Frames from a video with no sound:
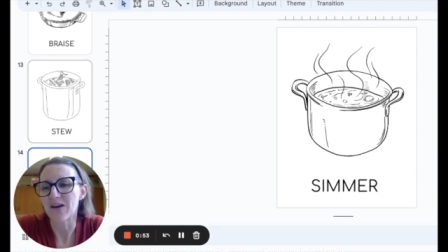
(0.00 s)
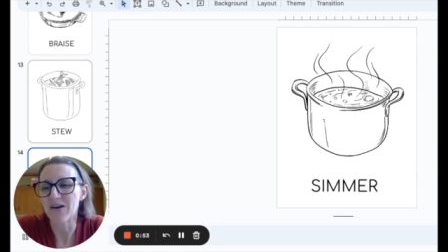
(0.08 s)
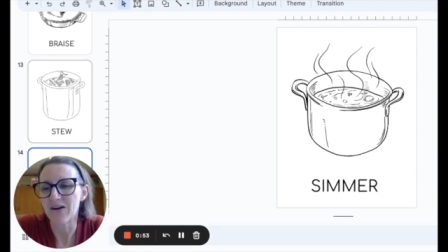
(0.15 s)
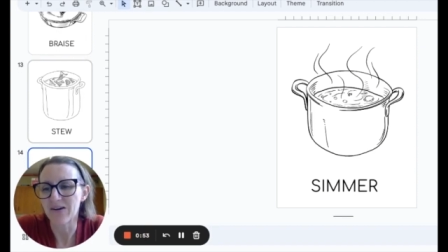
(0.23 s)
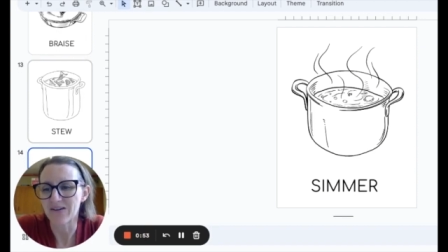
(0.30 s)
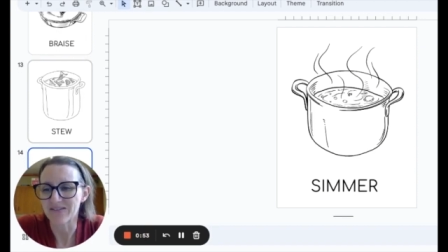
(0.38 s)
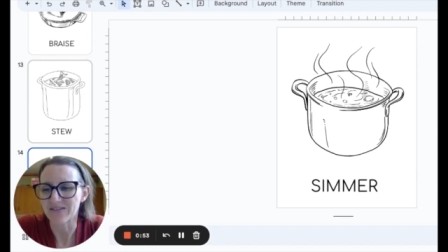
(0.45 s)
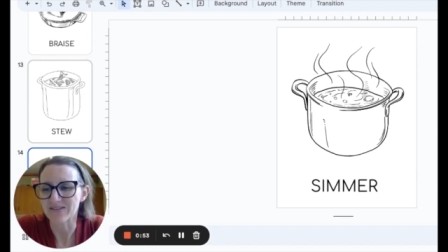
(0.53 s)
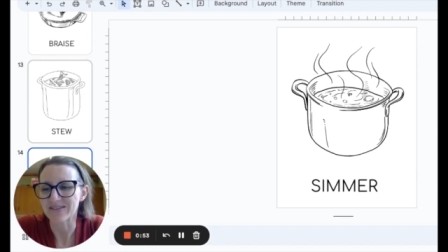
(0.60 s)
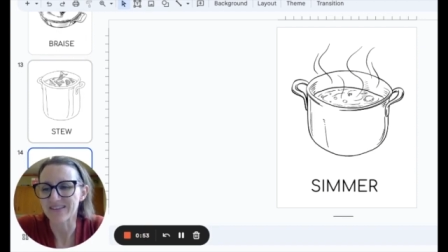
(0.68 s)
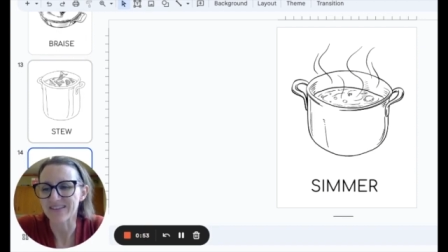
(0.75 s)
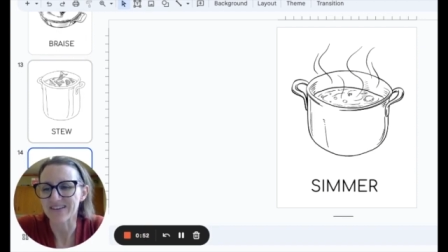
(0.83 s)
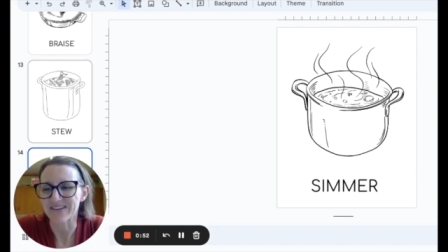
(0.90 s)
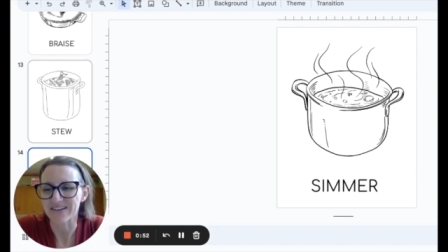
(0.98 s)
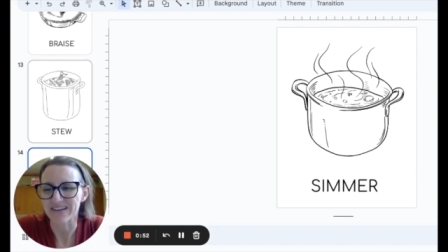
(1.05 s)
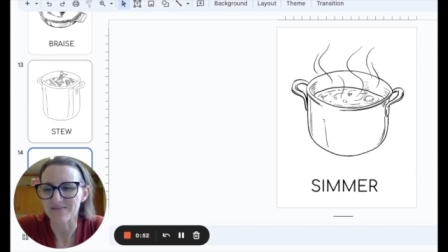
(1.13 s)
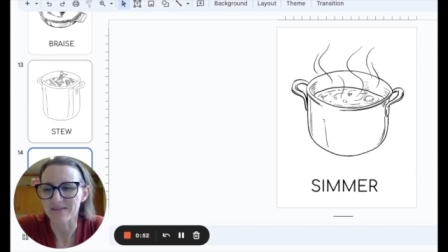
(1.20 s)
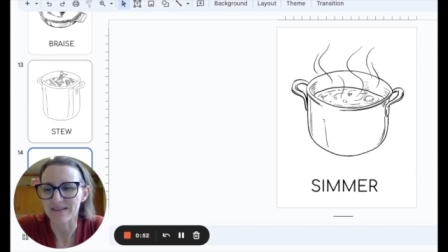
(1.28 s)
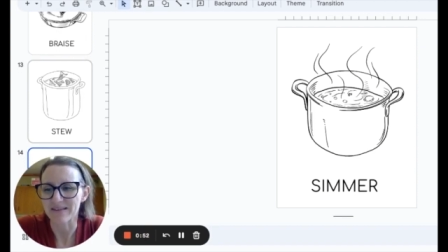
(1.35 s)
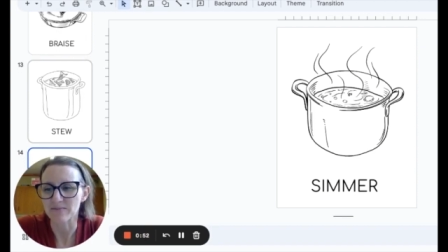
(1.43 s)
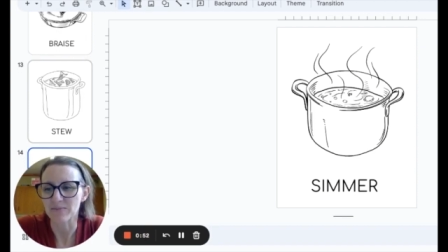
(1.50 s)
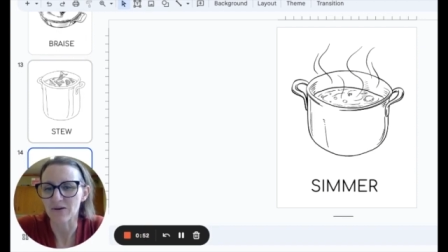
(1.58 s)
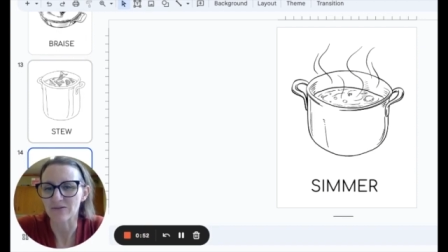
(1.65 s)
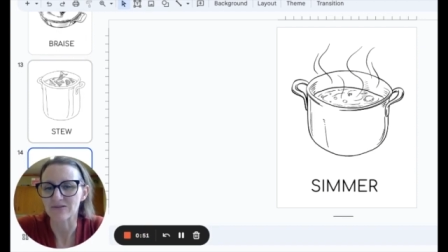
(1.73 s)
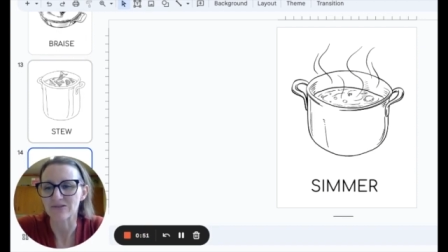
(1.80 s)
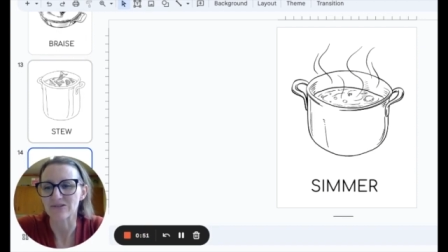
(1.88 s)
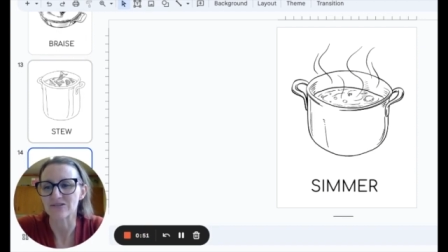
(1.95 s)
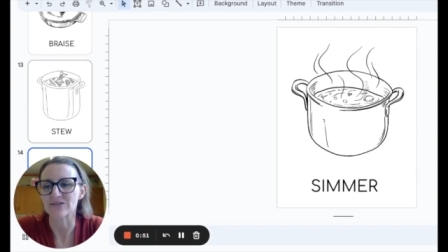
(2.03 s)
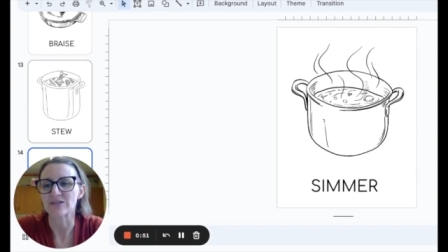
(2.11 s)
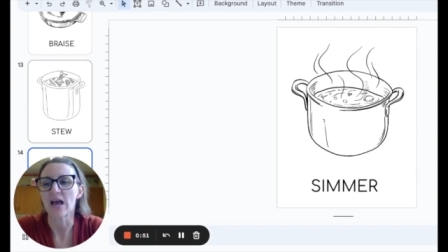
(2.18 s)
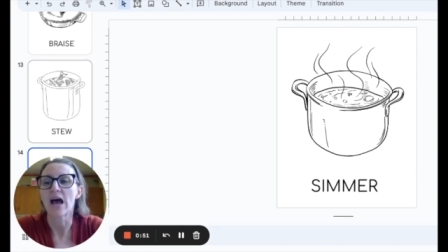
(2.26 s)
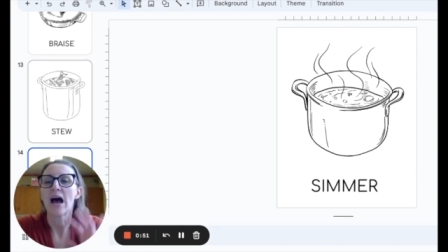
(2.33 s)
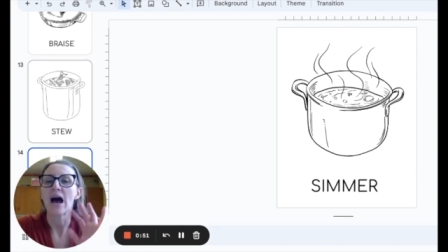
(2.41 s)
So those are the cooking method posters.